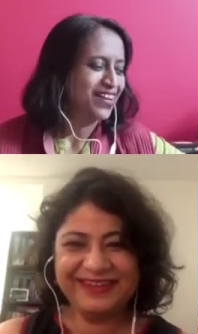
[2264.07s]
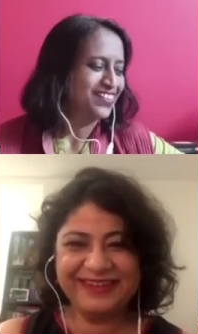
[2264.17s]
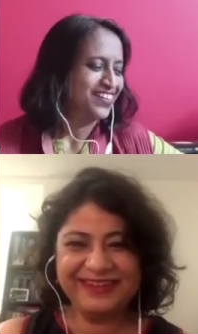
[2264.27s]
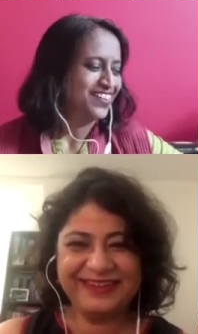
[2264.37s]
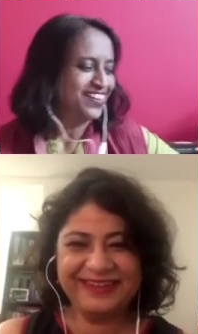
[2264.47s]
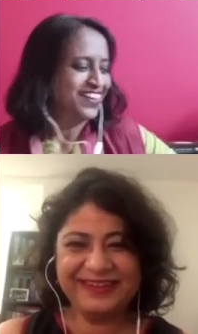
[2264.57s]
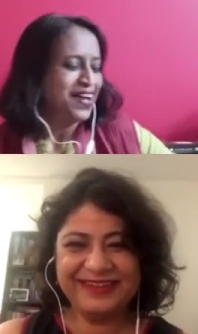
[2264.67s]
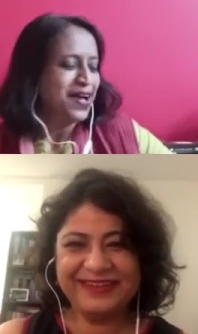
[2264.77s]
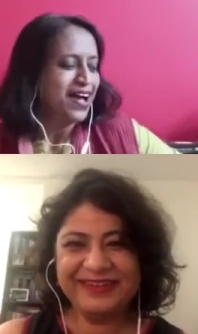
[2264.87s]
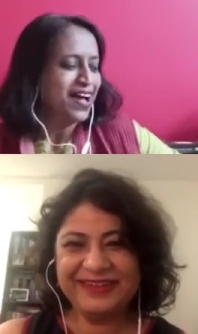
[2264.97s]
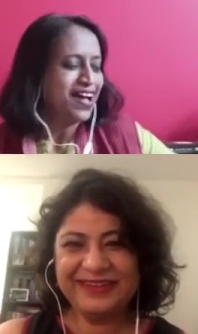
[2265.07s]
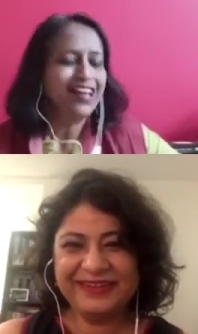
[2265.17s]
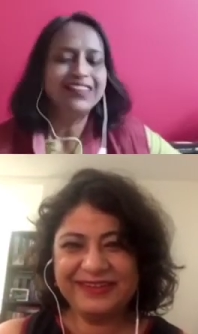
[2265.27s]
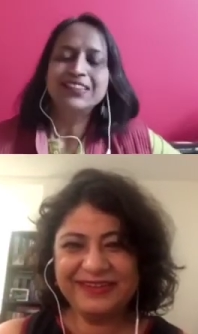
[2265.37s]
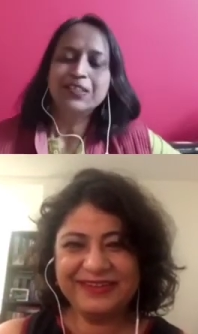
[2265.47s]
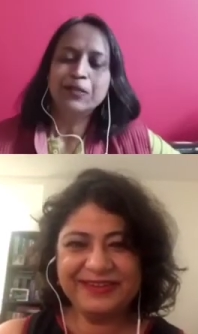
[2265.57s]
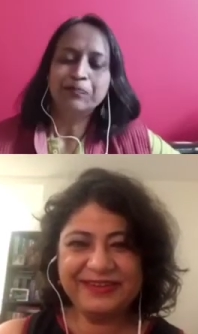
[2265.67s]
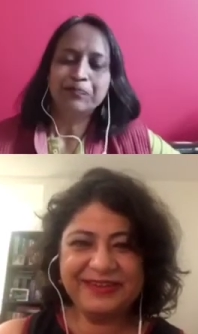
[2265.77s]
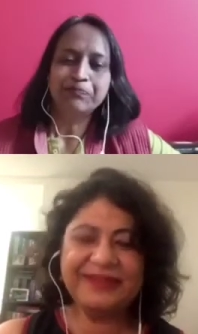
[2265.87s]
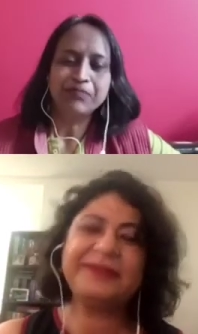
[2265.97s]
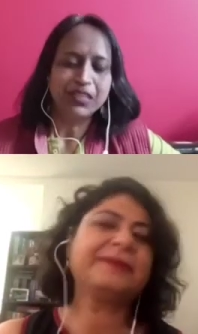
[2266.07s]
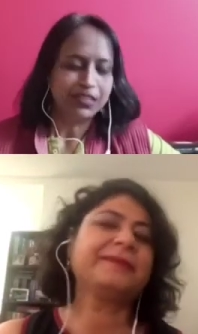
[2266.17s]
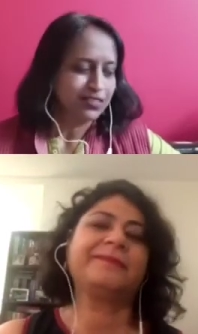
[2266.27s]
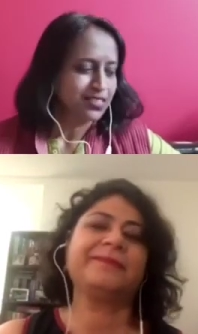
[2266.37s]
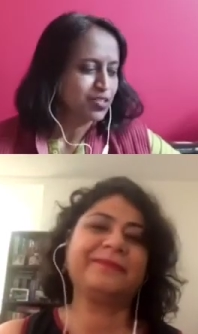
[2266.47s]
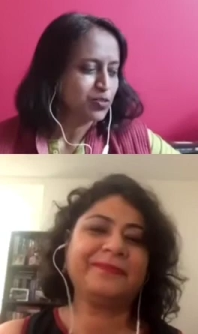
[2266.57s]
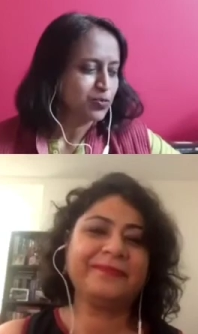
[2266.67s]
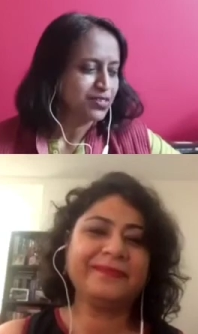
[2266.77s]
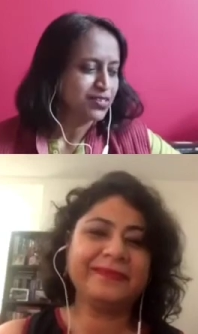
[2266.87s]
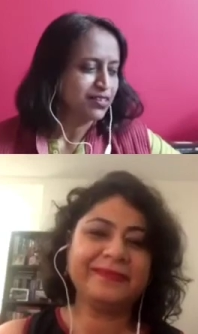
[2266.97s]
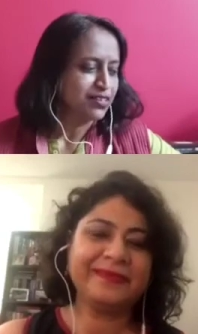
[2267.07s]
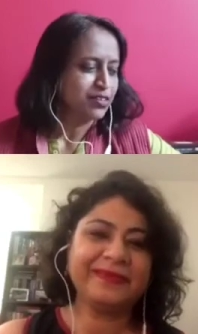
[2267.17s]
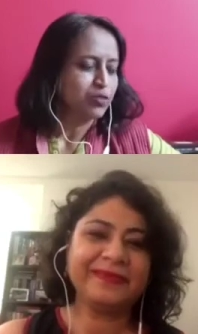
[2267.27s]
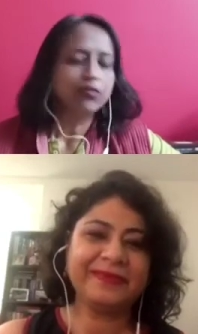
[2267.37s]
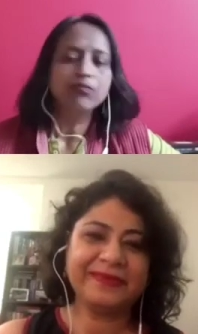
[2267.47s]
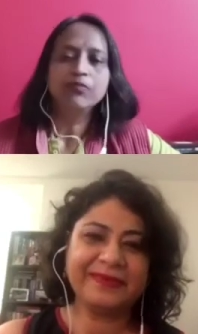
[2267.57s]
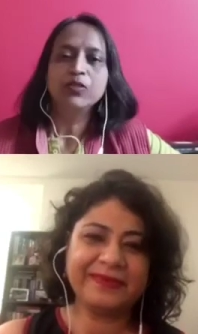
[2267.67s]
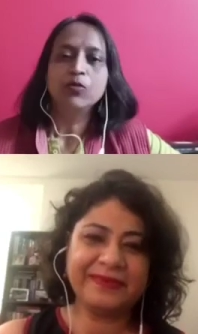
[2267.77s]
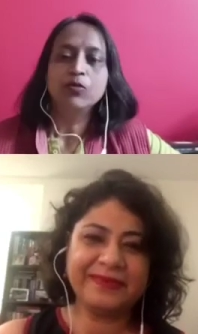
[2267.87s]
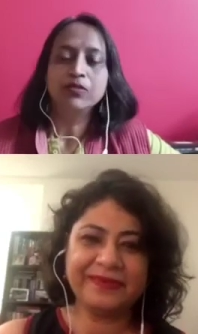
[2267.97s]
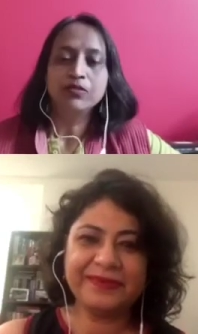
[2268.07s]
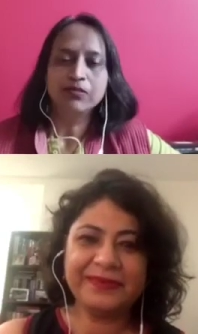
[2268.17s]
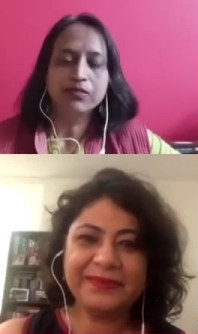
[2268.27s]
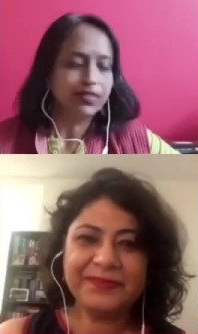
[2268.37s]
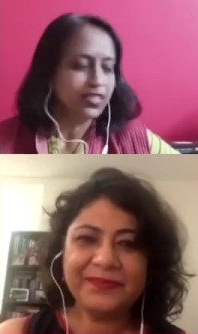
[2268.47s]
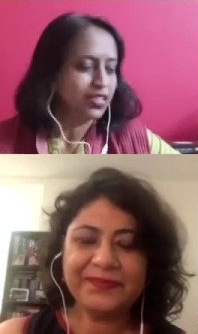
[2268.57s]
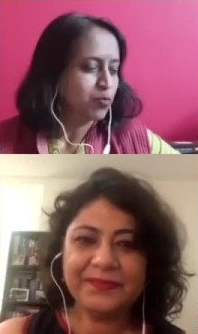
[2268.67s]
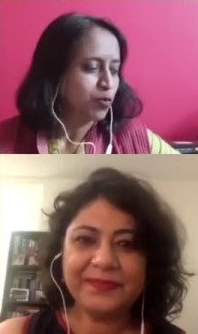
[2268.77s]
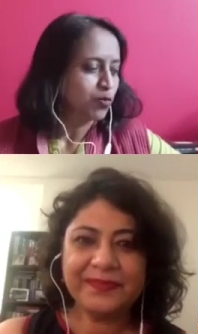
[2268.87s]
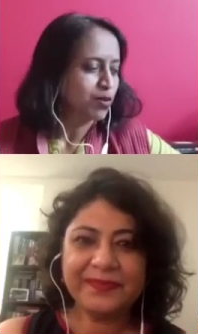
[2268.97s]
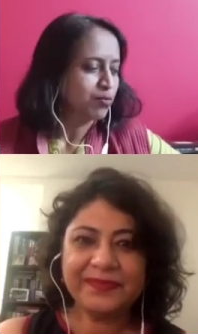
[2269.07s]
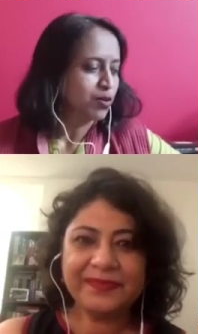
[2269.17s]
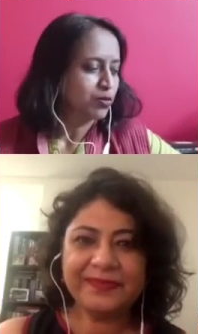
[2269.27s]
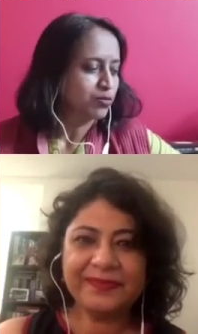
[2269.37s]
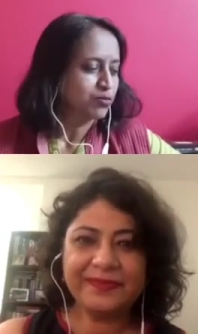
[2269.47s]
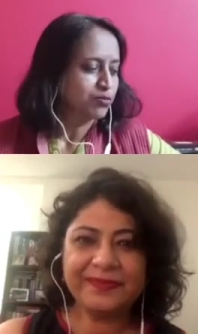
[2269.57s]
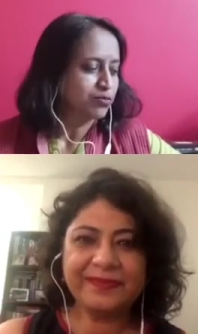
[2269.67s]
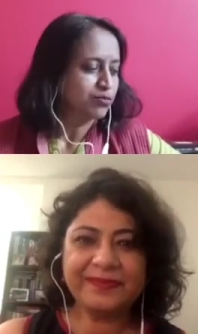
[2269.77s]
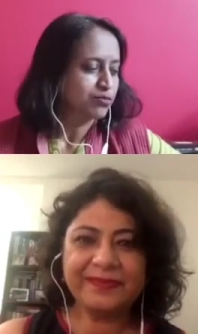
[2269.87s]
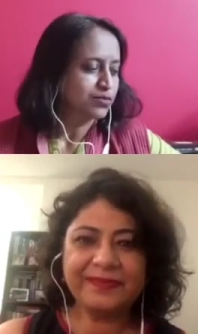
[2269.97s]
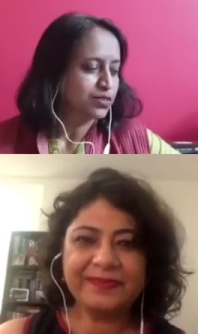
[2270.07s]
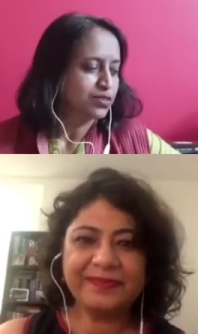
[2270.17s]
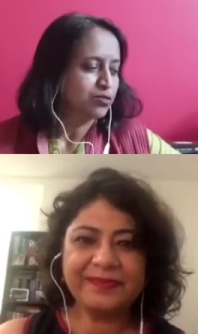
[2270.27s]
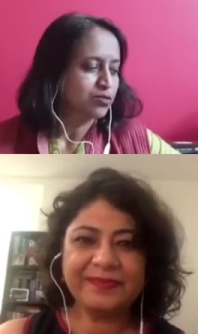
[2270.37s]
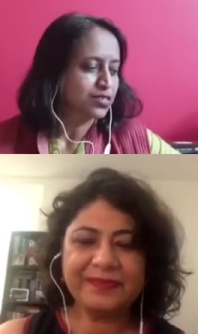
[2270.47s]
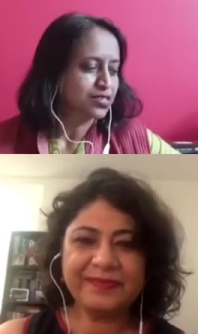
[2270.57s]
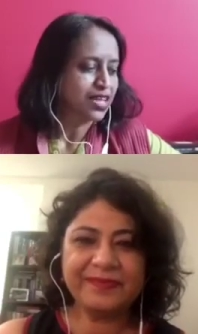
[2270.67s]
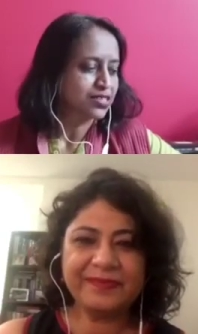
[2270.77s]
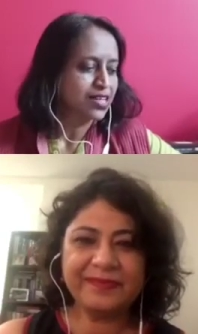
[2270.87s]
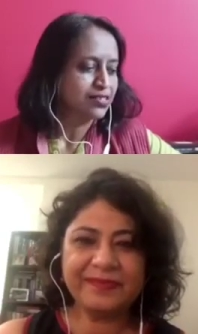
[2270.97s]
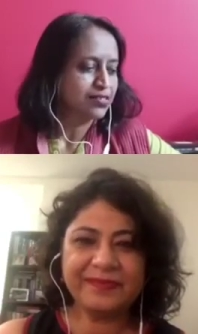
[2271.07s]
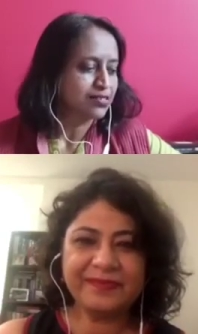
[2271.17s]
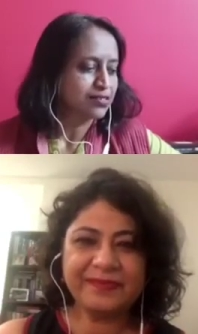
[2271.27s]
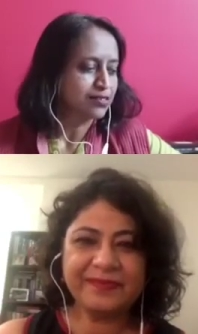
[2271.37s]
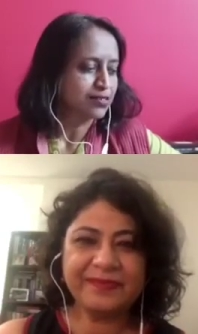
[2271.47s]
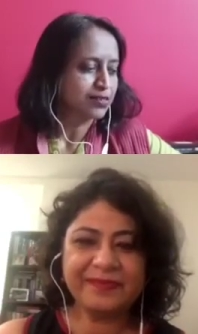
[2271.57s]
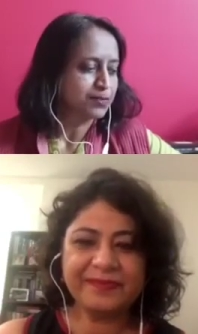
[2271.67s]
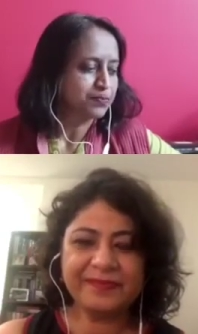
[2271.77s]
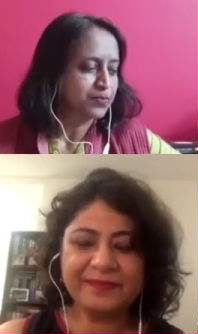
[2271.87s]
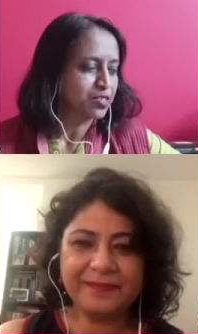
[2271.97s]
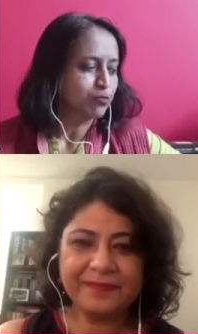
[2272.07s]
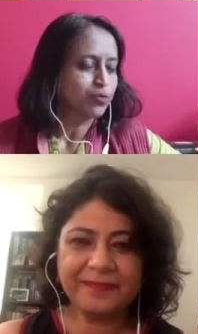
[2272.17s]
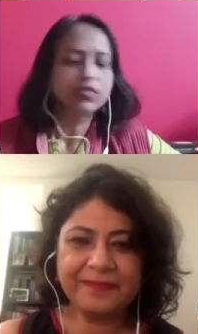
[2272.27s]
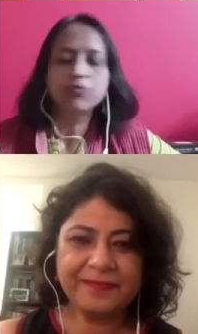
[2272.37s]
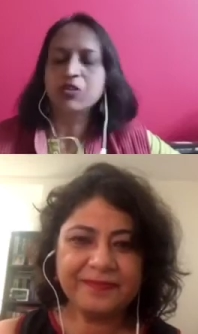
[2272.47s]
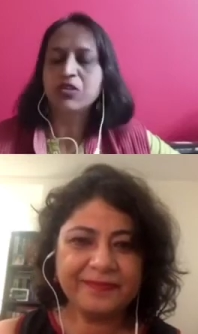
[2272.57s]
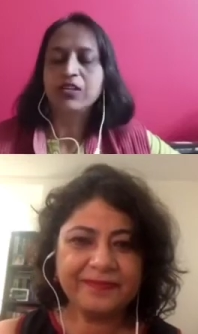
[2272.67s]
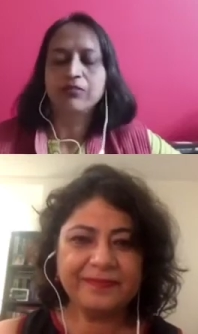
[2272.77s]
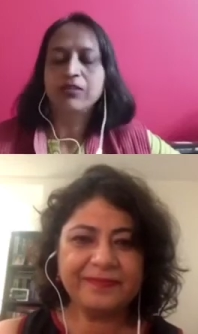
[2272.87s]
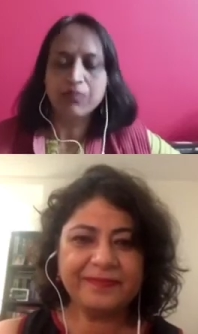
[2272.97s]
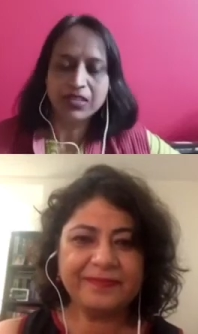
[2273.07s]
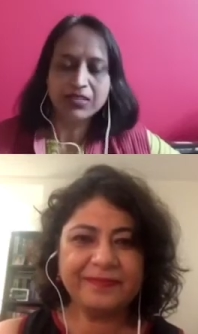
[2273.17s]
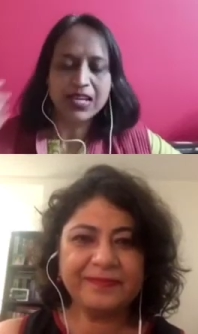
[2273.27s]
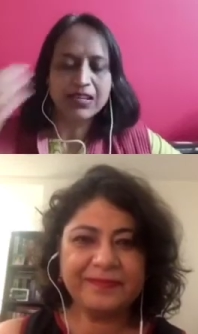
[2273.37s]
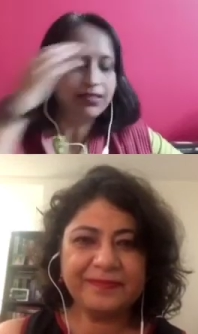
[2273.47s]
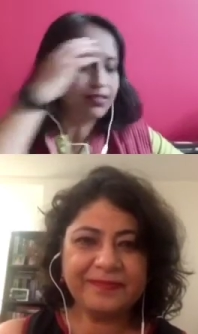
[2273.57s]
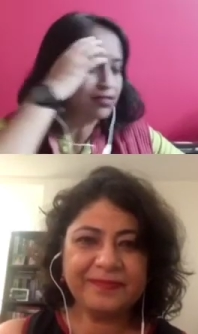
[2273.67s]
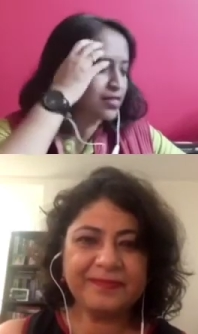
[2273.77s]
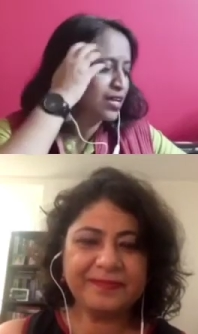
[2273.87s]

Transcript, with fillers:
Speaker 1: okay and uh, uh, since we said that you know we don't read more about you know the science uh, especially women scientists